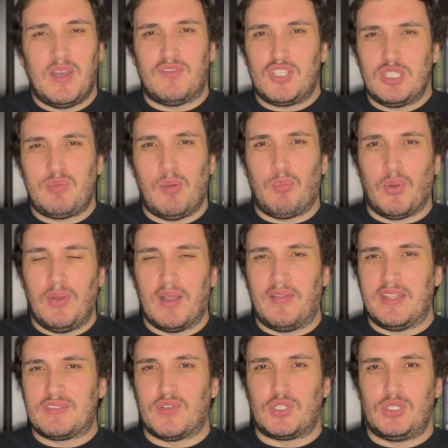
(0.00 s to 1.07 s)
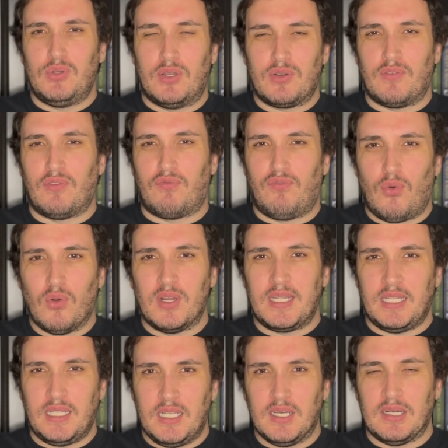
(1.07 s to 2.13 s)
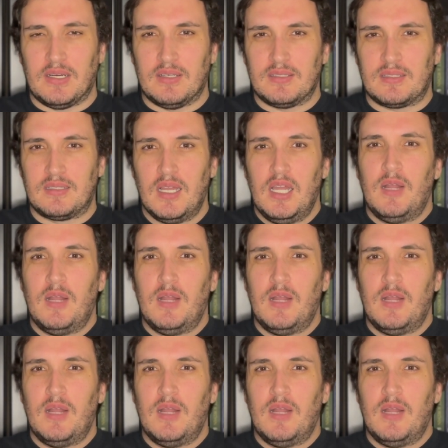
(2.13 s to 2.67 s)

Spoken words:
if she's been brooding on this for 240 years,